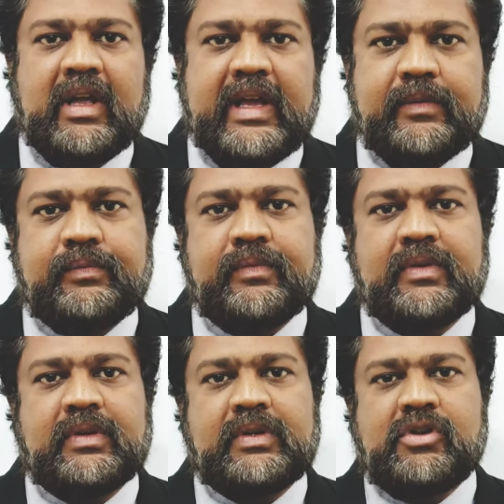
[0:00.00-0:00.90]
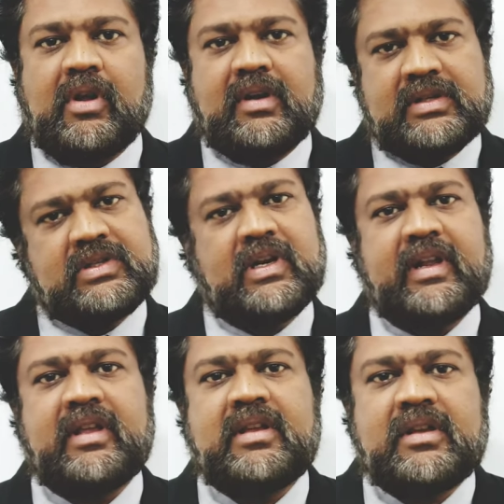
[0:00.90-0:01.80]
if you are
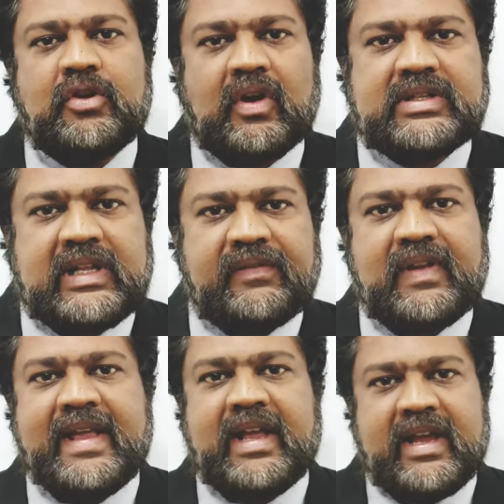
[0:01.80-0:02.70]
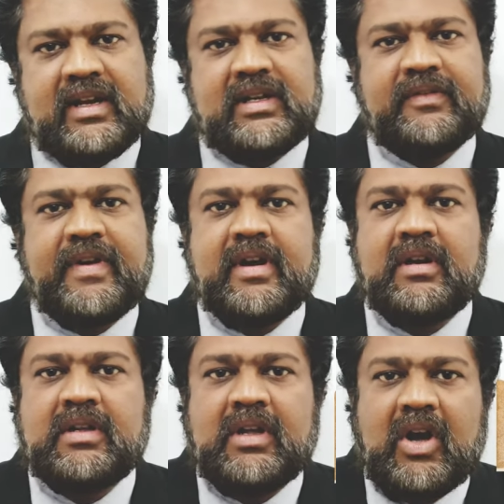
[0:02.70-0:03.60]
considering yourself like Hekal Ovi
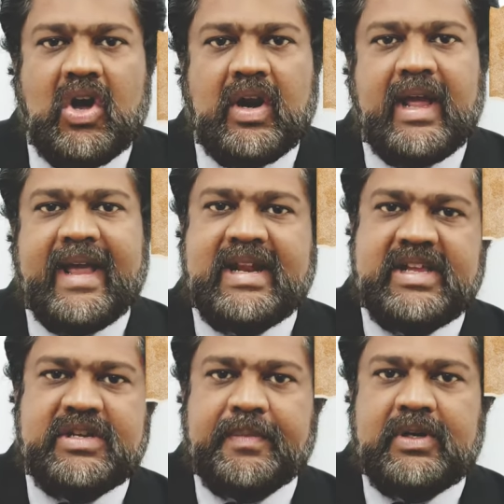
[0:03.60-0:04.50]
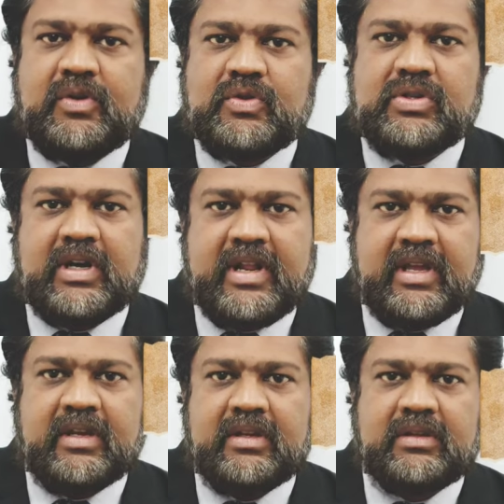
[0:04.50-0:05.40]
or eligible to
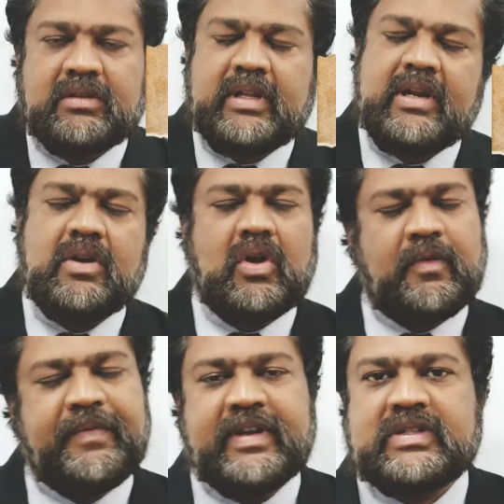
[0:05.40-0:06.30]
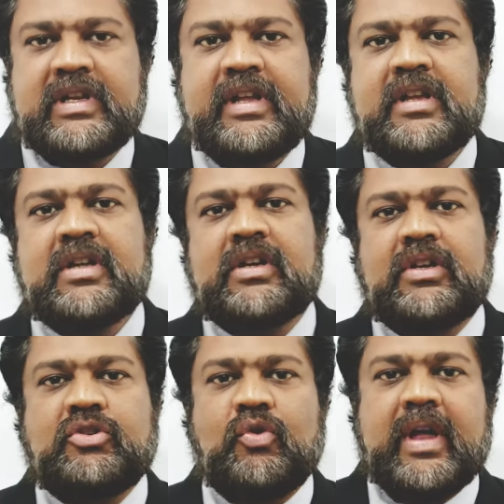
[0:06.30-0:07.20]
study, then obviously
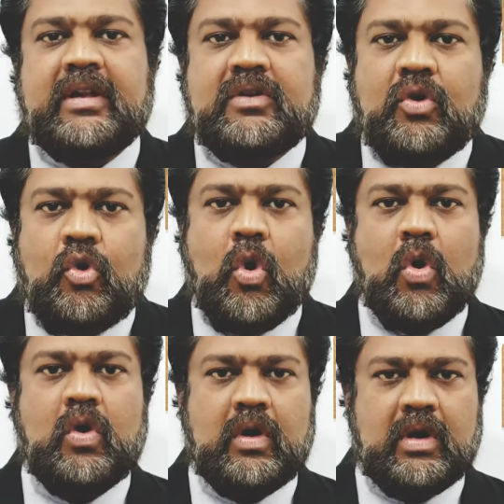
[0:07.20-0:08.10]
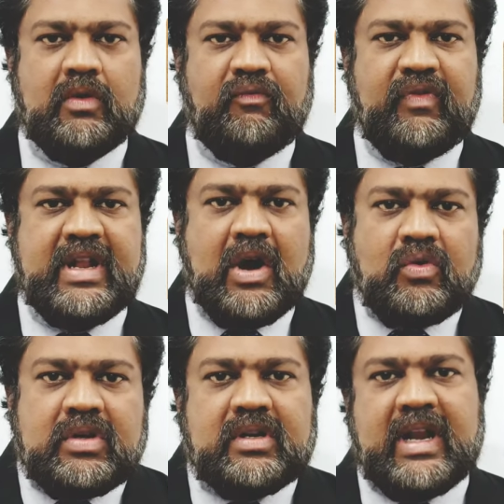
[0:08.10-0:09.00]
you can go
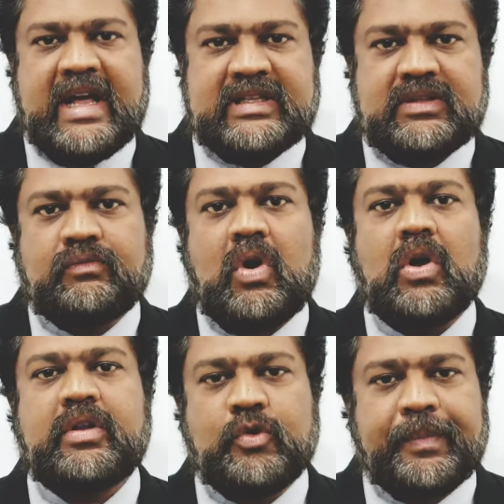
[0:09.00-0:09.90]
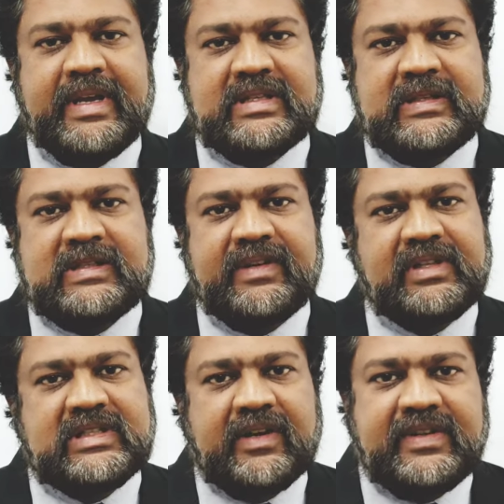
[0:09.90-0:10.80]
without class for UPSC
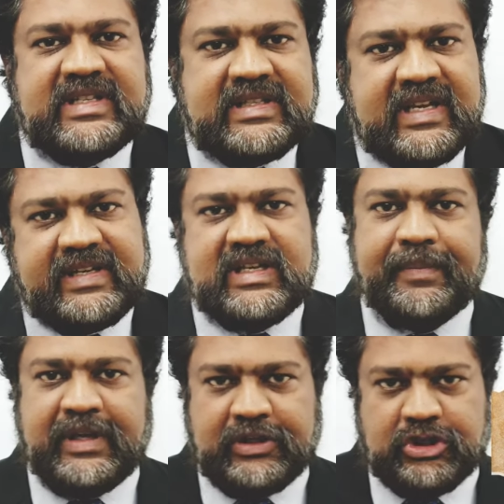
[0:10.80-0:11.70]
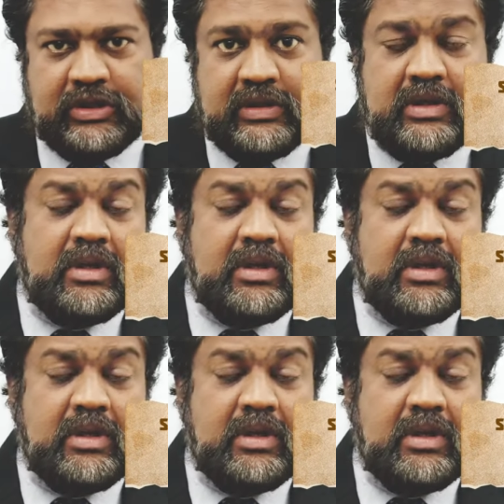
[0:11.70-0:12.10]
civil services examination.